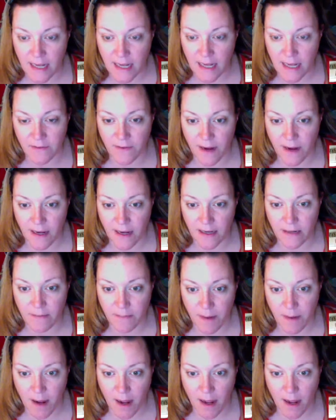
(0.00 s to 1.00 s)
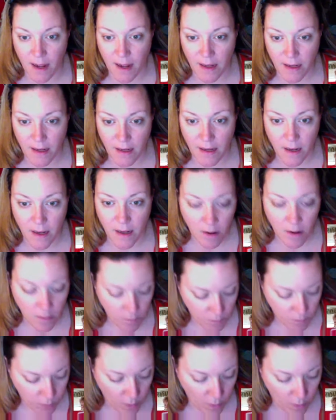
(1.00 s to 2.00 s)
divided by
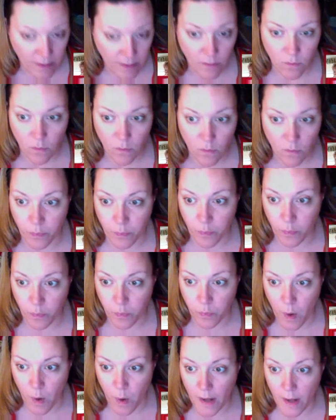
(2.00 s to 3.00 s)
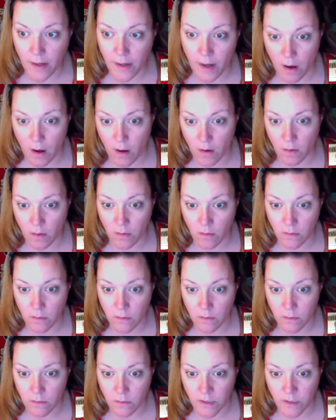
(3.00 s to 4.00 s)
0.10,
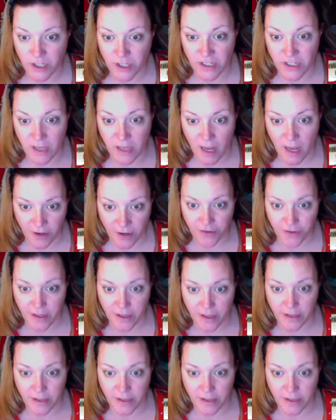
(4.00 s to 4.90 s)
which is 100.